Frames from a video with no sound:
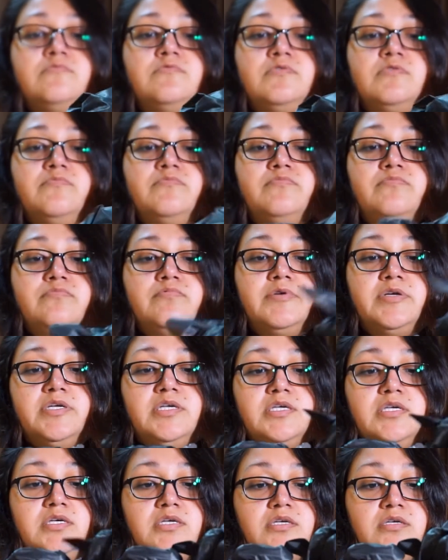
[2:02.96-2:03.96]
or
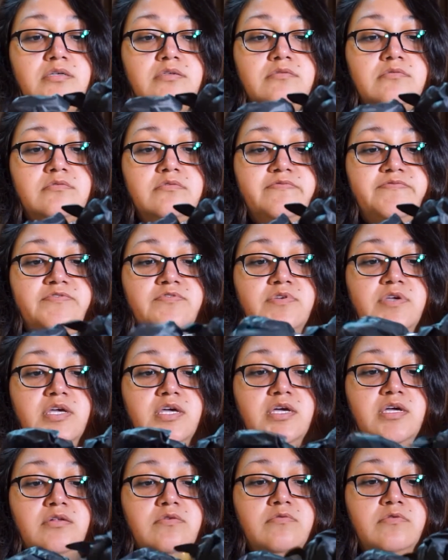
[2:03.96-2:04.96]
break it if you
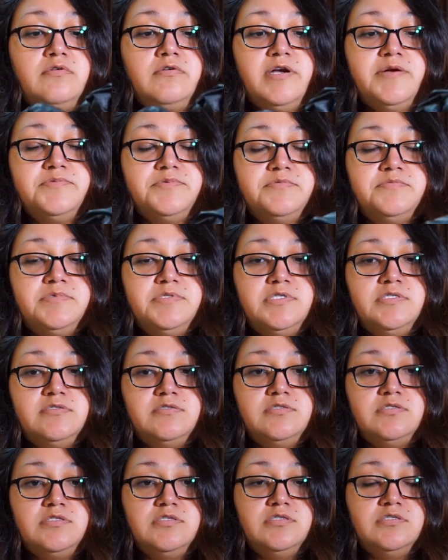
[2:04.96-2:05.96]
can, or grab some
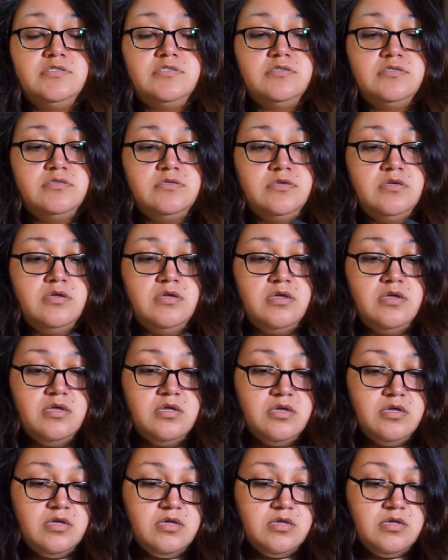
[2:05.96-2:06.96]
scissors because
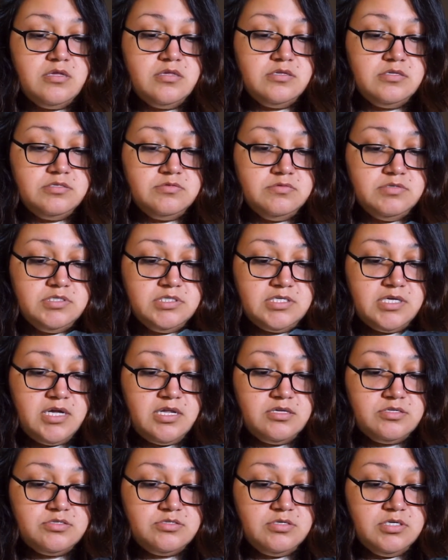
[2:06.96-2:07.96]
this one's
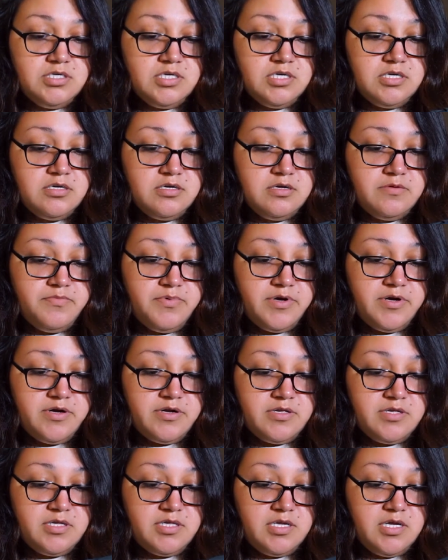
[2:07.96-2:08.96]
kind of trickier
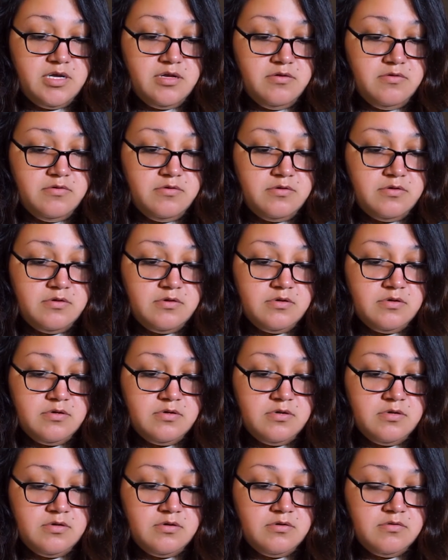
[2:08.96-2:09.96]
apparently now.
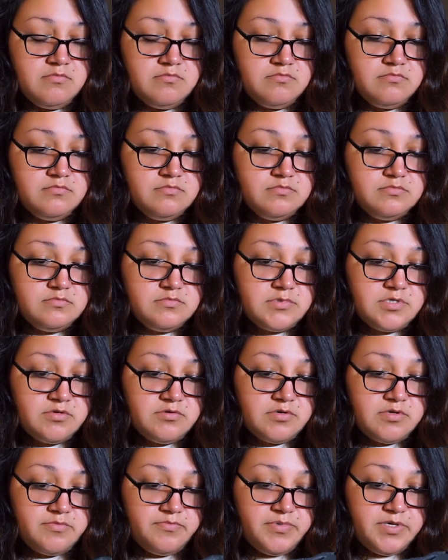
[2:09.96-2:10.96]
I'm
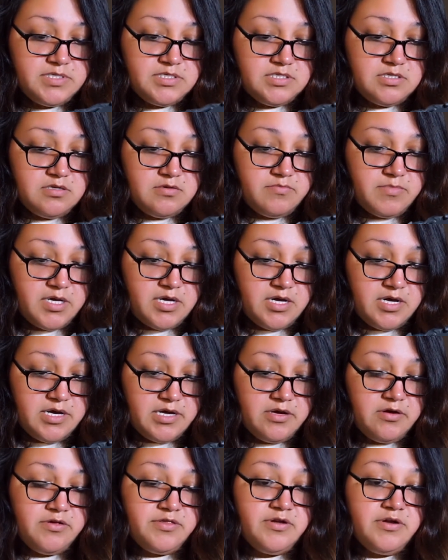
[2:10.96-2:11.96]
gonna bust it in my
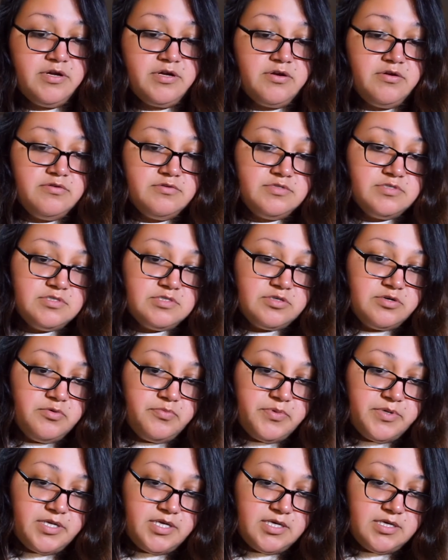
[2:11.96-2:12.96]
eye. Oh, there it goes, it's
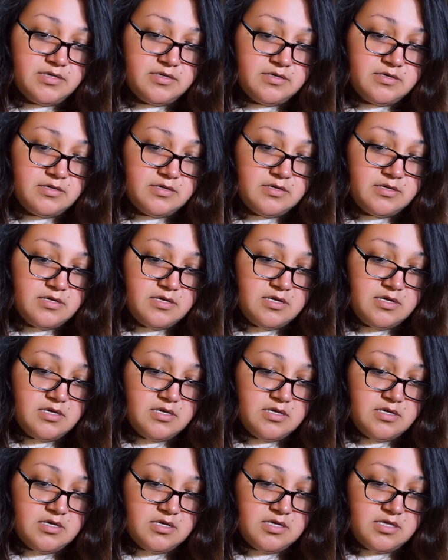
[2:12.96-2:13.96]
opening.
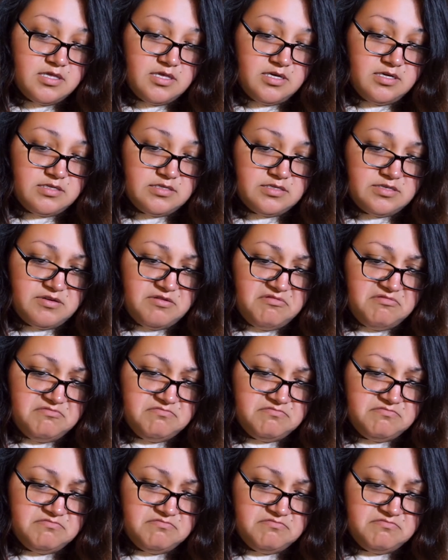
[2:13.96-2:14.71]
I think so.